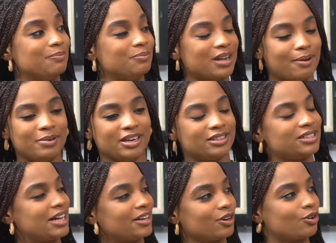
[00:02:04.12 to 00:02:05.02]

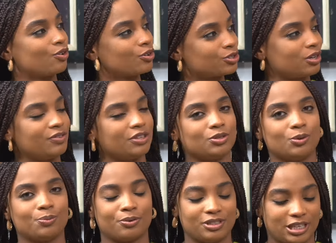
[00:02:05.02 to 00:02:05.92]
it's like the crux of this
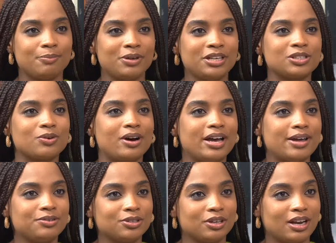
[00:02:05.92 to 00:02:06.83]
whole project. Please go ahead
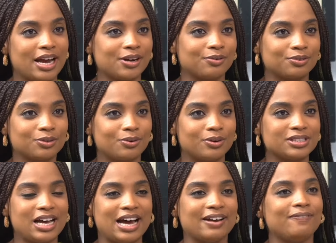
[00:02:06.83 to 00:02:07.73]
with your line of thoughts
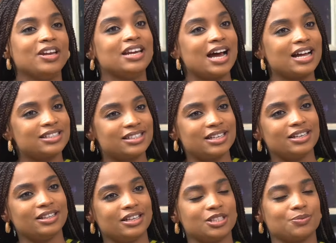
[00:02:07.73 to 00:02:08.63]
and
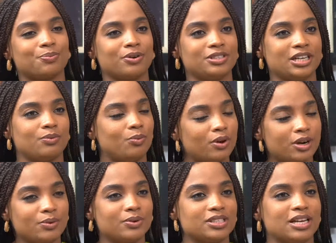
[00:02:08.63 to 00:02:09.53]
financing this project,
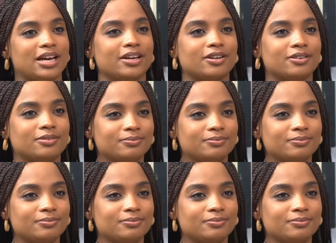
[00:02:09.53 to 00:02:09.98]
what it was like.